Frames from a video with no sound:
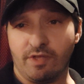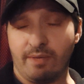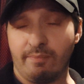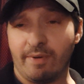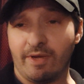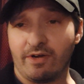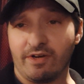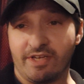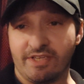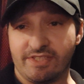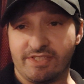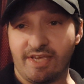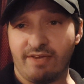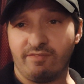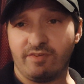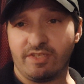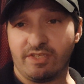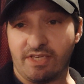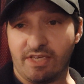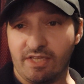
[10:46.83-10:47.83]
they better get
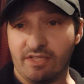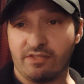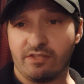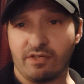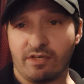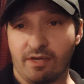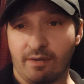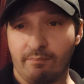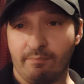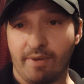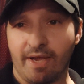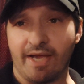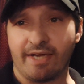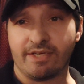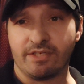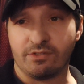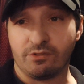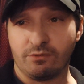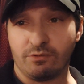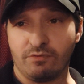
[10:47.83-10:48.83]
David Keith to come
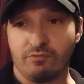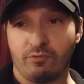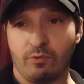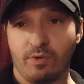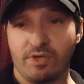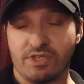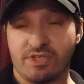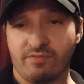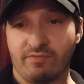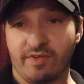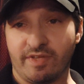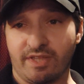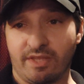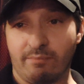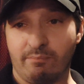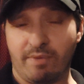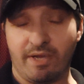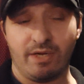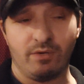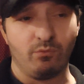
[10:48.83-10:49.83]
back and do the voice of like
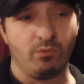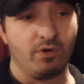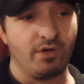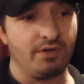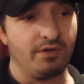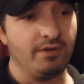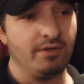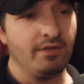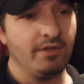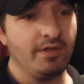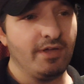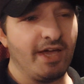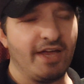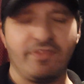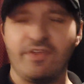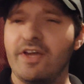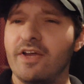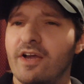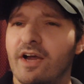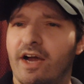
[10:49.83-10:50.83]
the main one. I
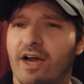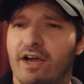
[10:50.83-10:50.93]
think